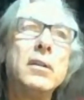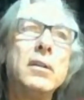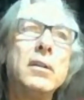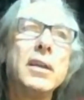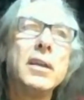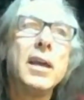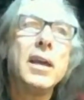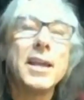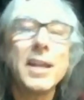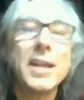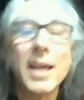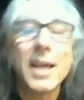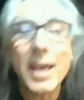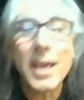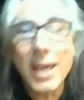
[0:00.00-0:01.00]
yeah, and
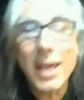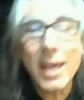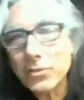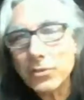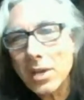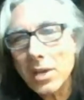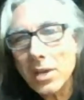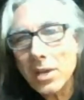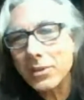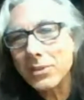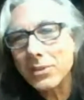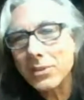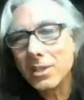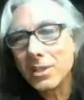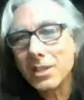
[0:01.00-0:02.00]
after having
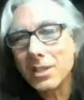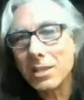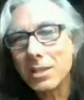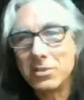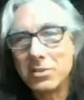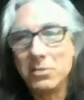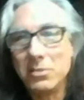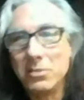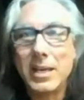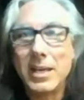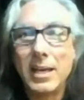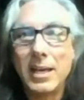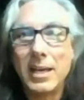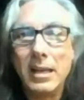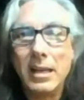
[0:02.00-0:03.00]
seen him do
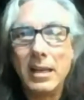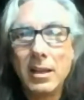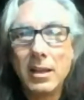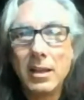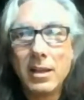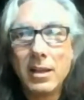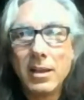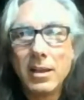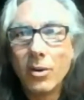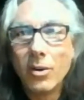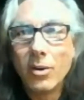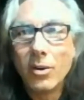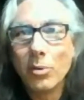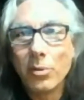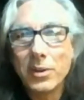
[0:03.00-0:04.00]
that whole
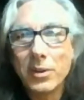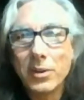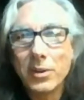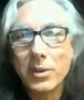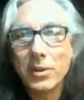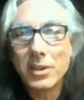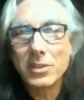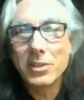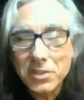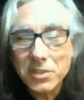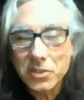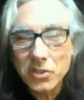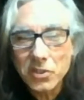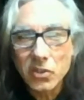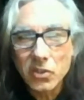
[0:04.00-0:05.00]
thing to
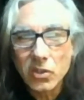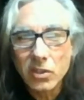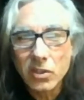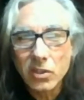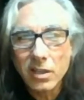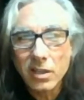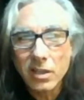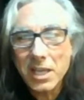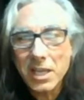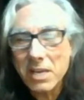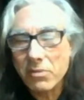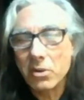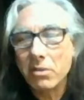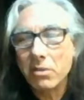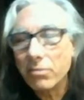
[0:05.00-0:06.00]
Victor, I never
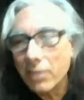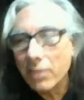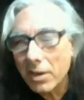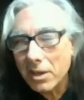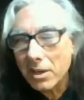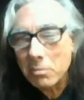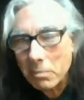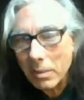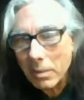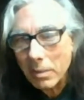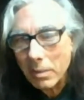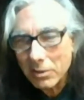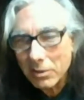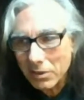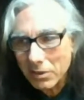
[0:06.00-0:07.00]
confronted him about
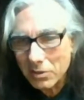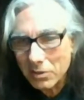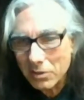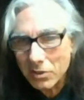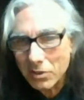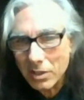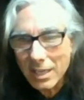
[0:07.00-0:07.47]
the Victor thing.